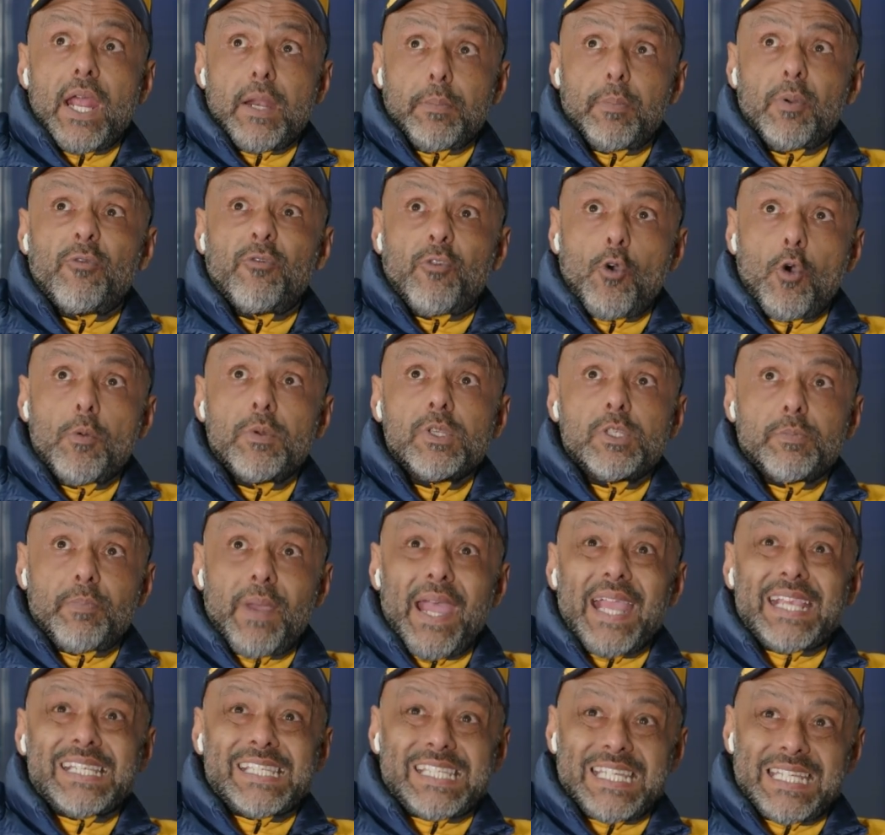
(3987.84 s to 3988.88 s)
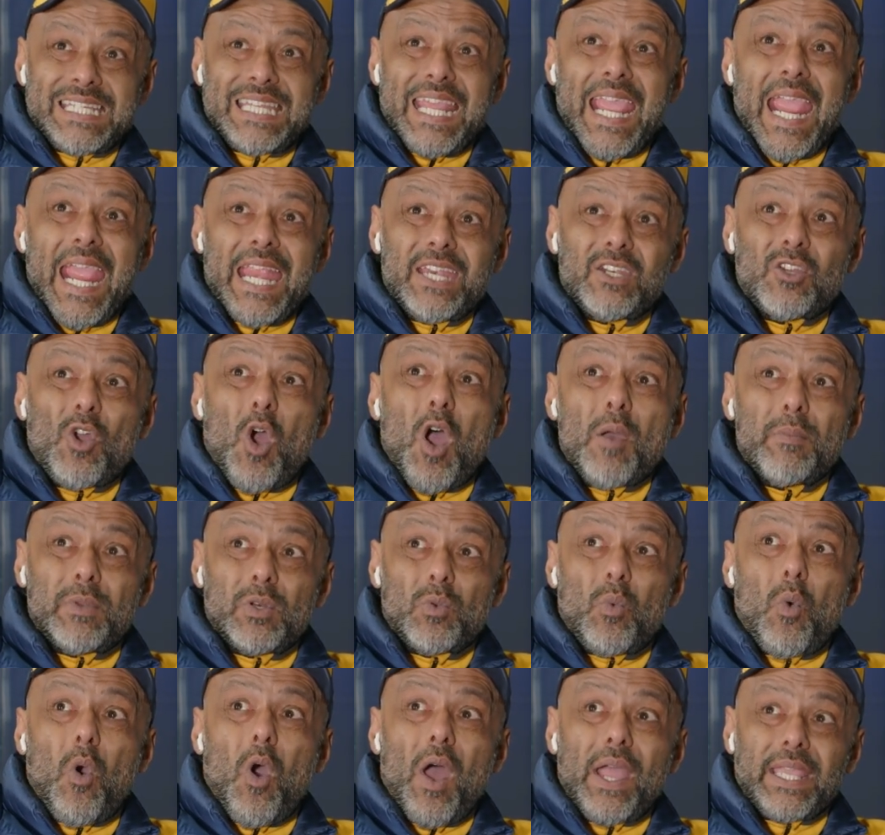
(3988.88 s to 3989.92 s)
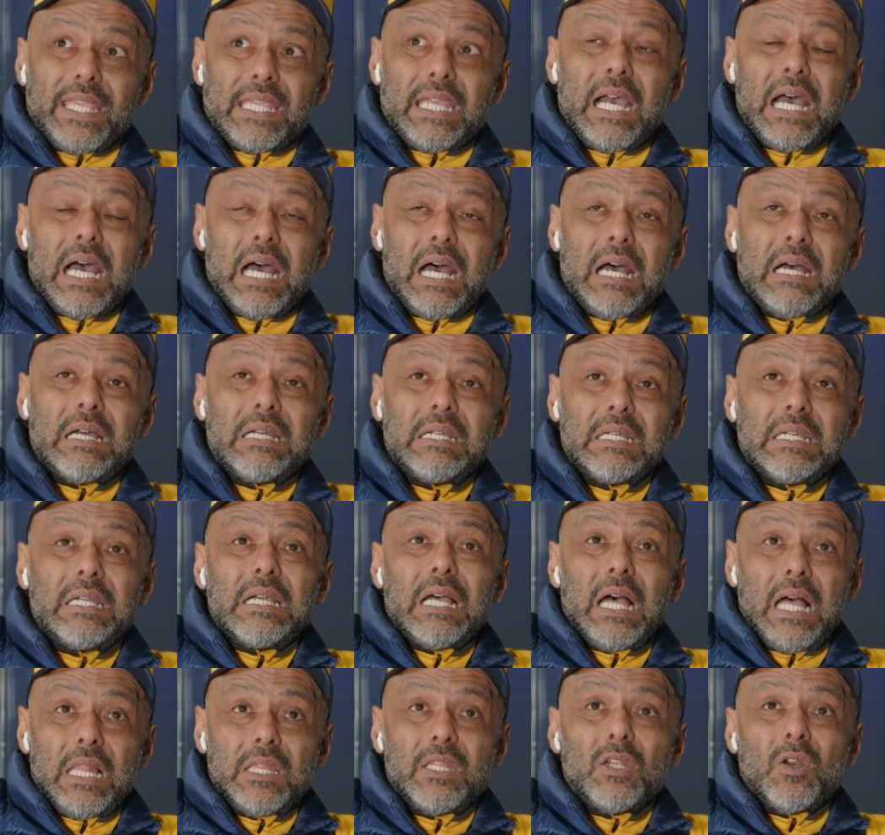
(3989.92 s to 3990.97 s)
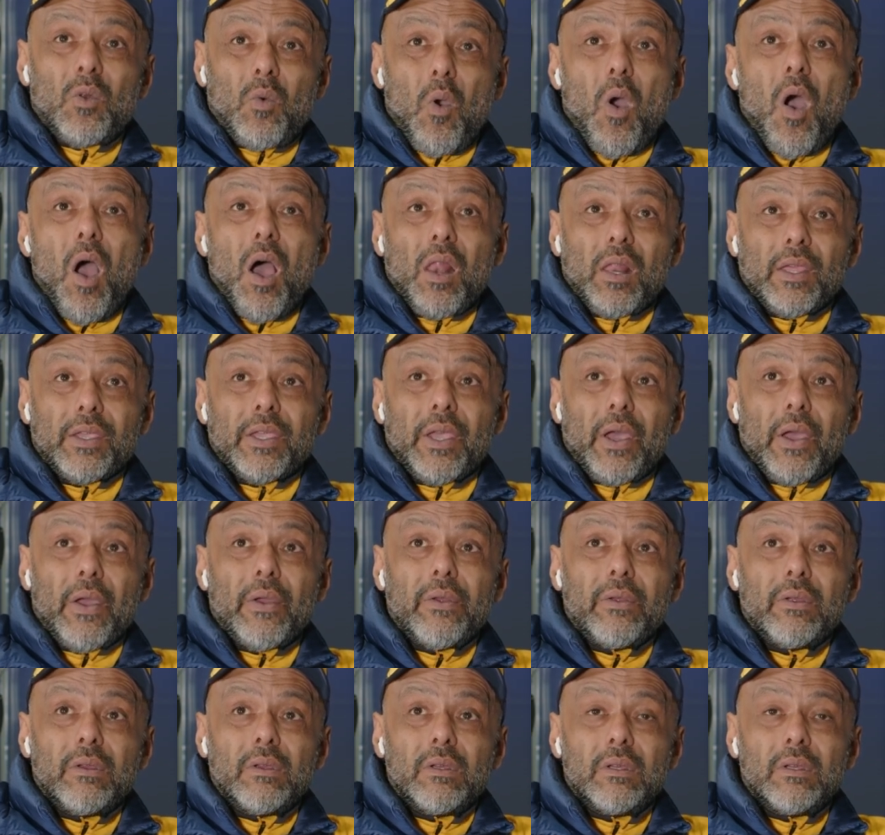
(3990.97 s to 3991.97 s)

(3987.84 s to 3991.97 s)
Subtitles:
performance pack sedan diamond white car a little while ago.